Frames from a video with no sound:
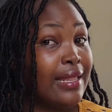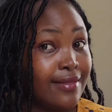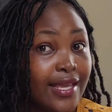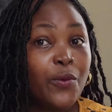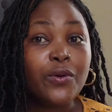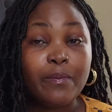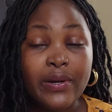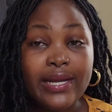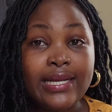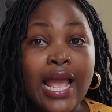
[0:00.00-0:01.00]
they were
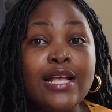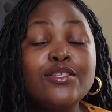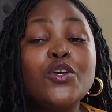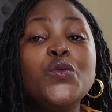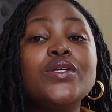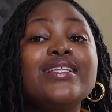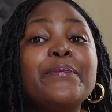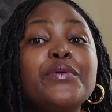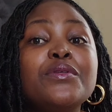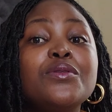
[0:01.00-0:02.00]
bad so you're
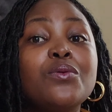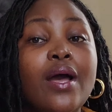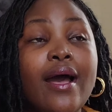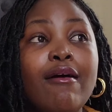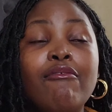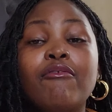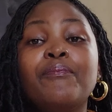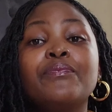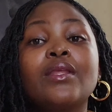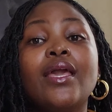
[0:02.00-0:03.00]
supposed to have
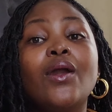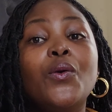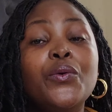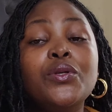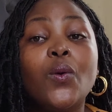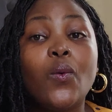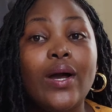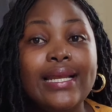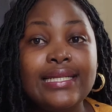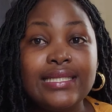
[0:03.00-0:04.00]
a good
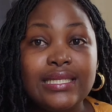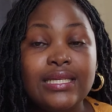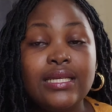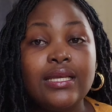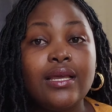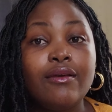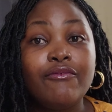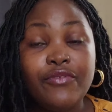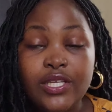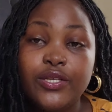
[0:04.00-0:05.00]
quality
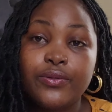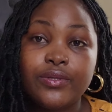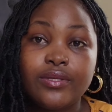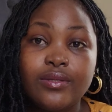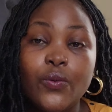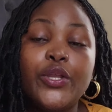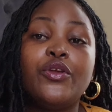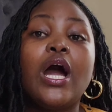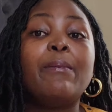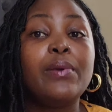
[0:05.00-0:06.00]
videos when
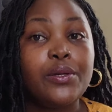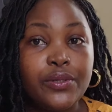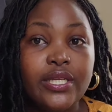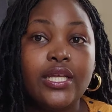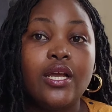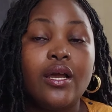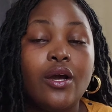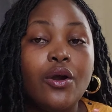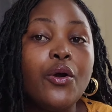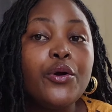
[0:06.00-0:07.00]
you're uploading
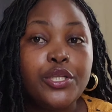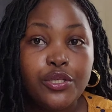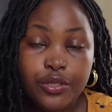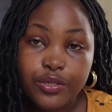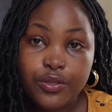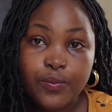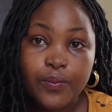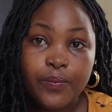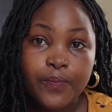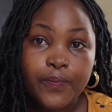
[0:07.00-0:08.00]
on youtube
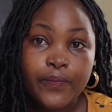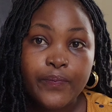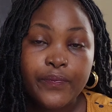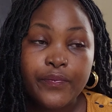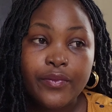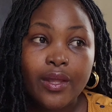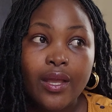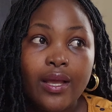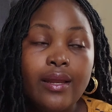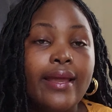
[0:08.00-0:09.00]

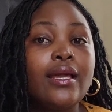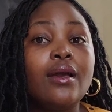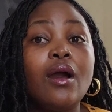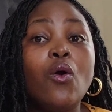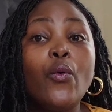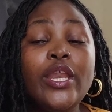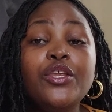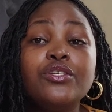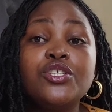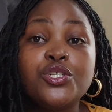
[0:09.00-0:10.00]
like when
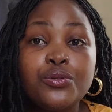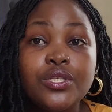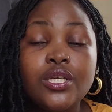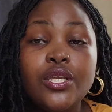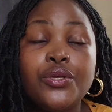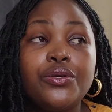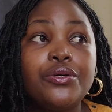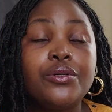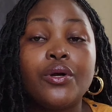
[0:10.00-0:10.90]
you're shooting your